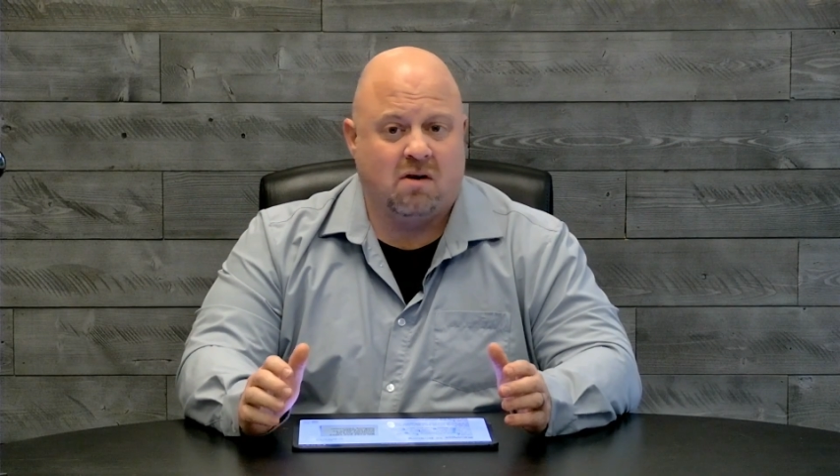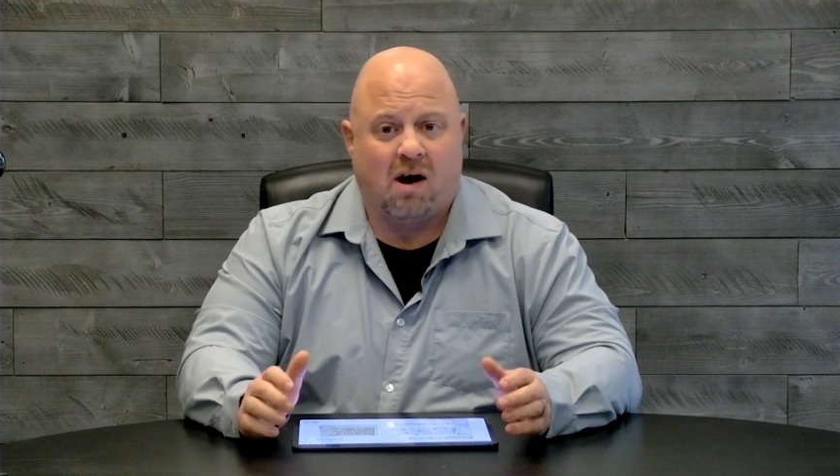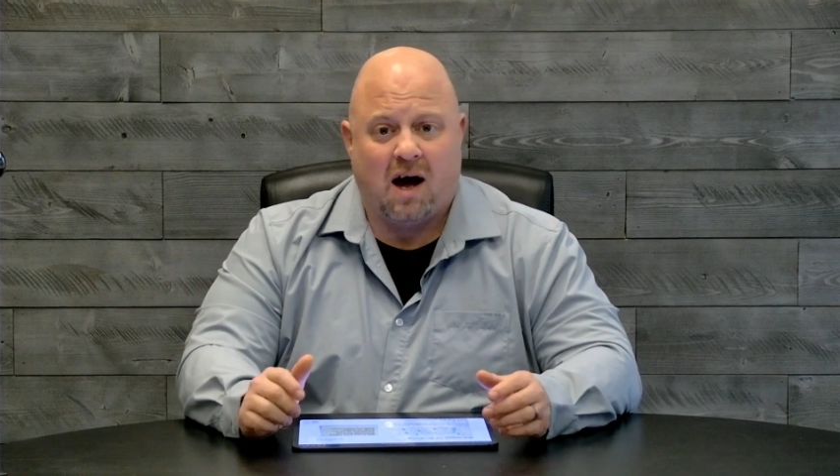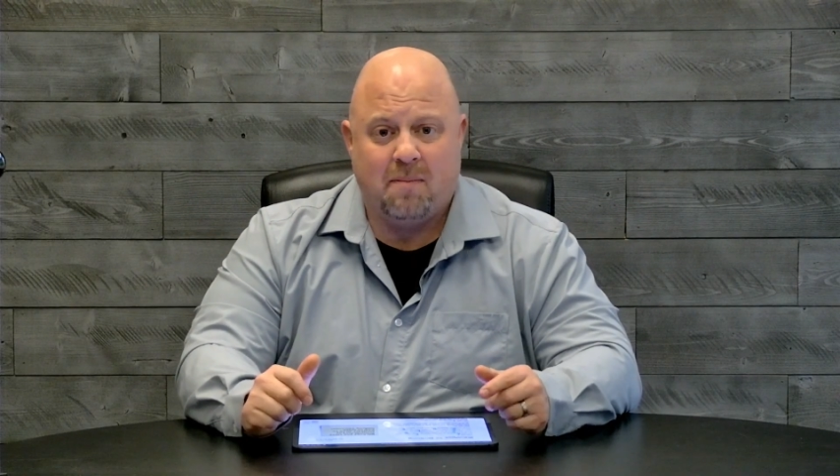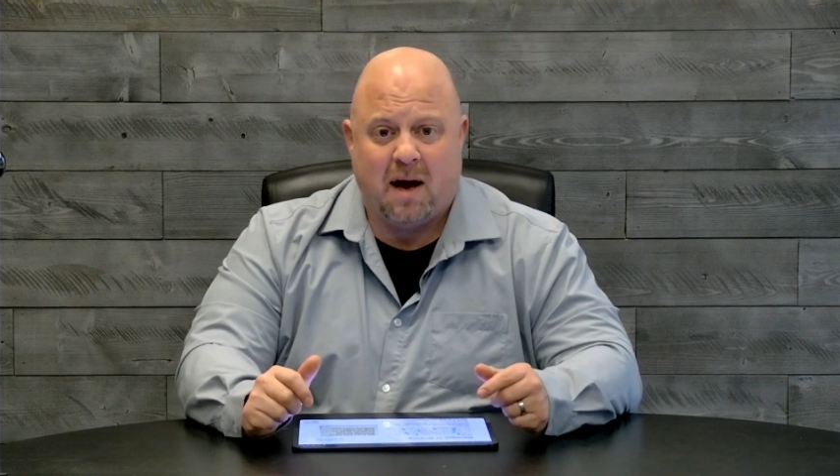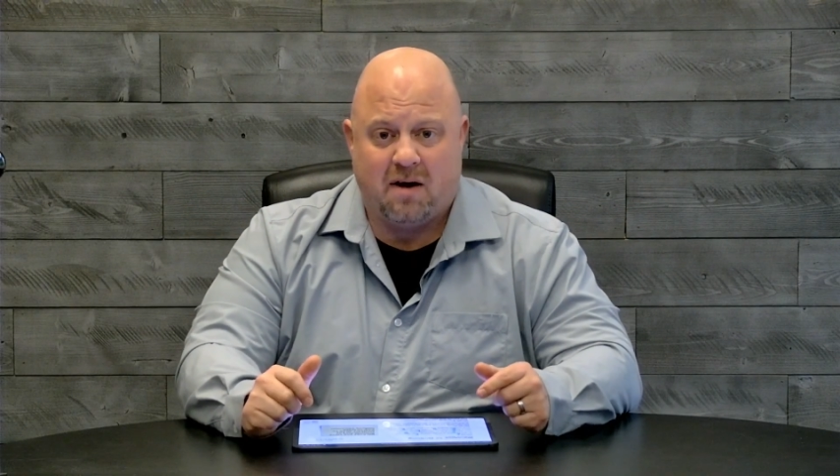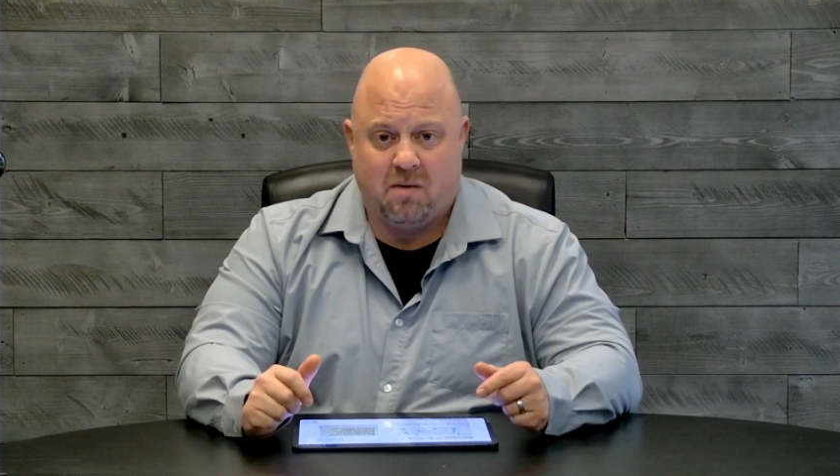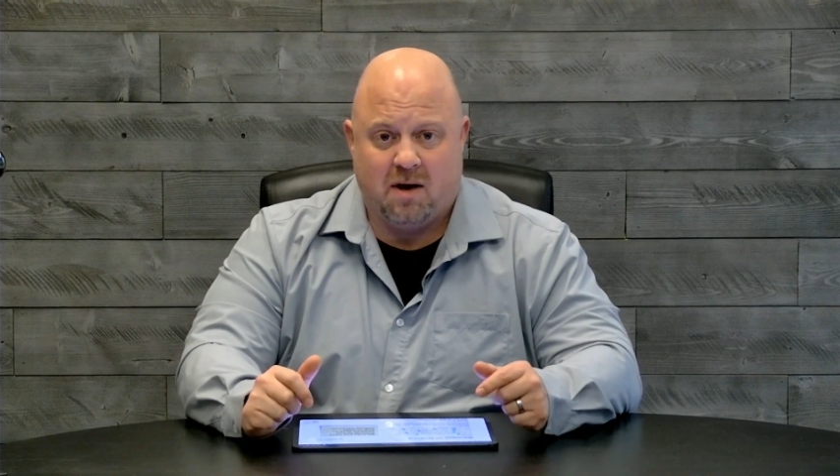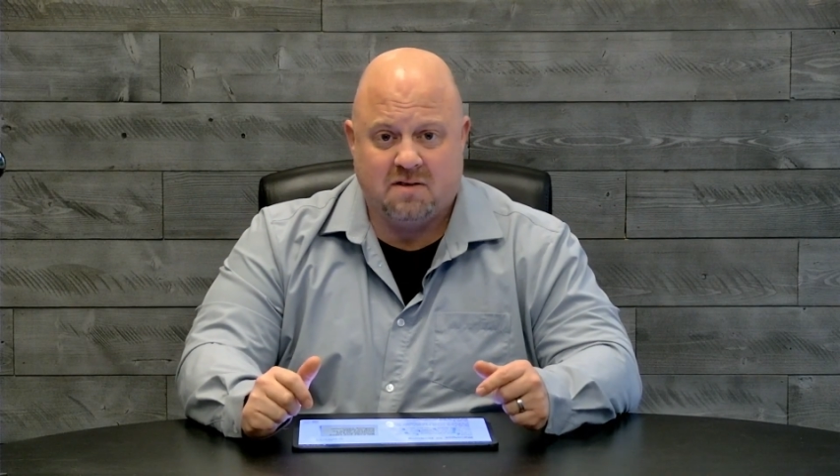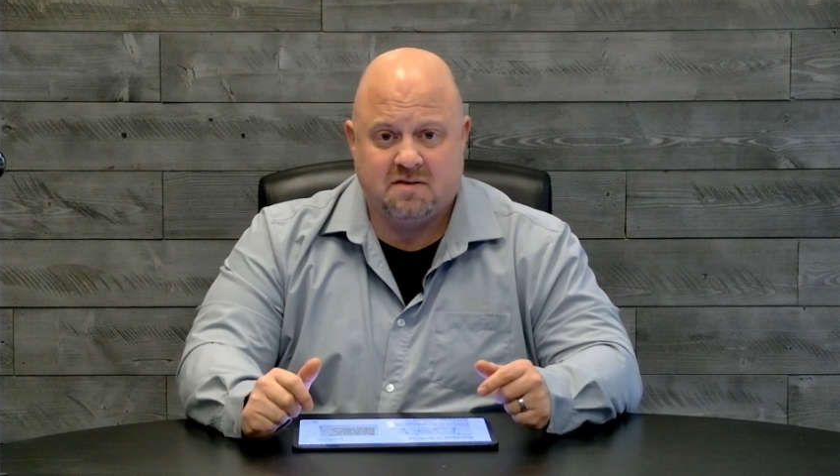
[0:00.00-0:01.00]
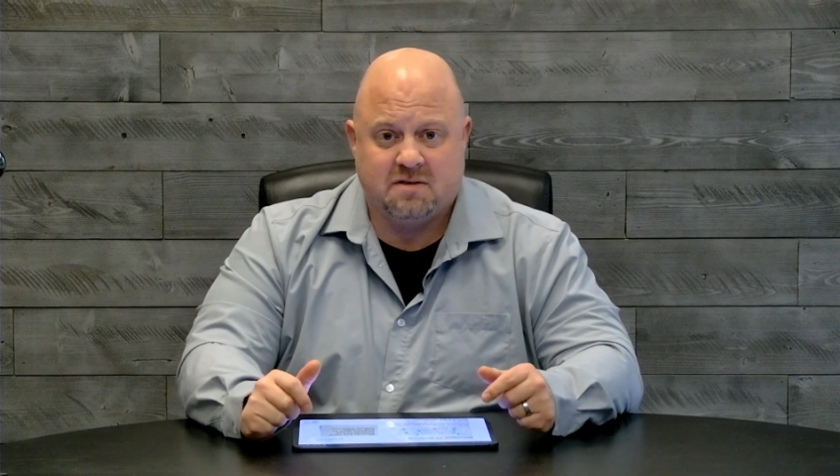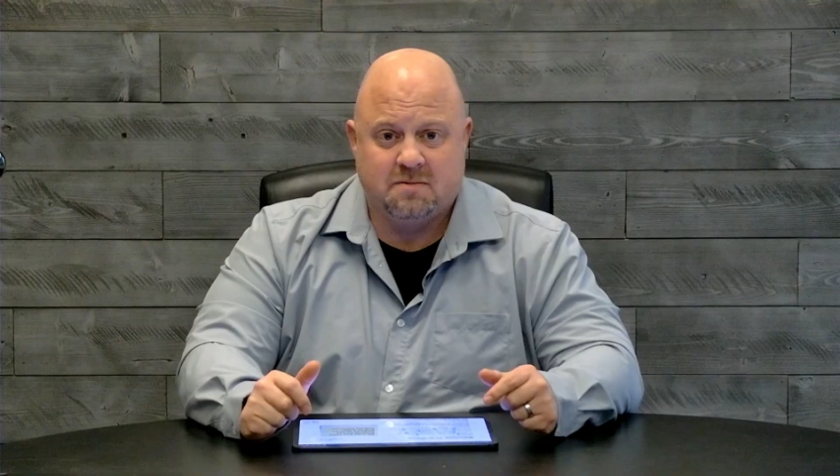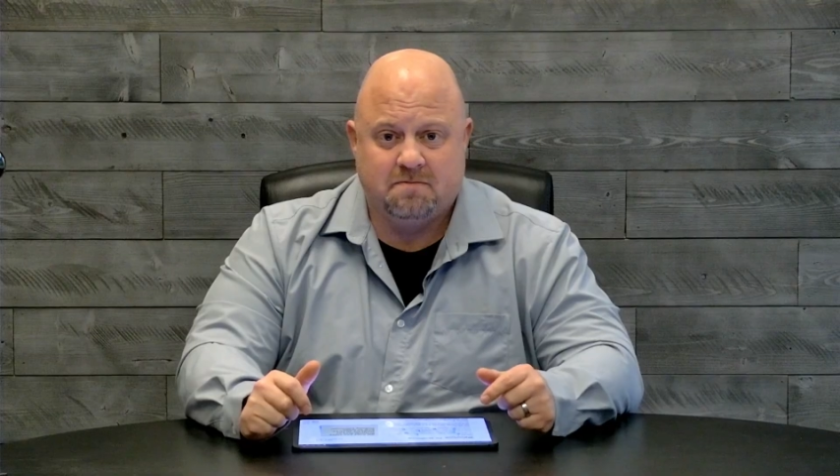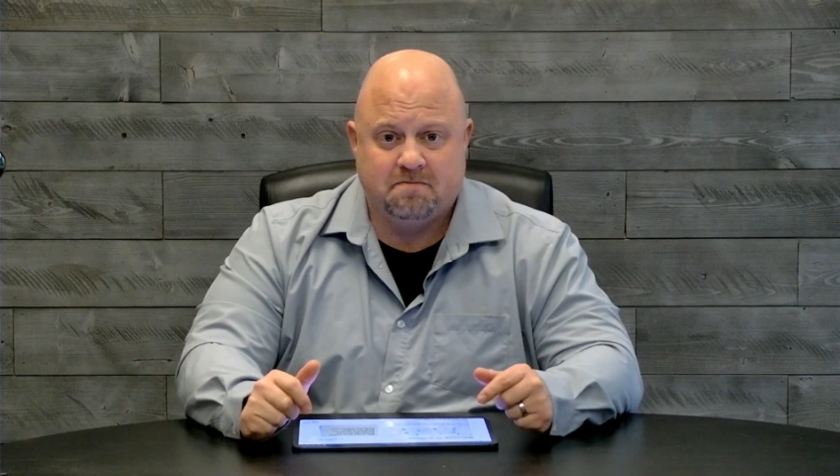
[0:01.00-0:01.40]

or iPadOS.